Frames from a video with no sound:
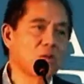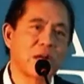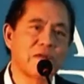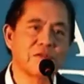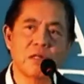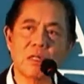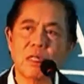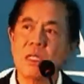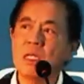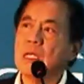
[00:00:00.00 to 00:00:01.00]
whatever,
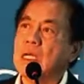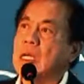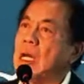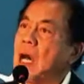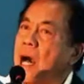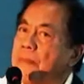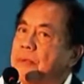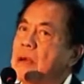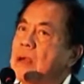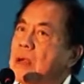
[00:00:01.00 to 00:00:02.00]

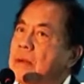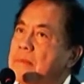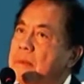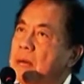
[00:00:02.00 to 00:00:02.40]
upper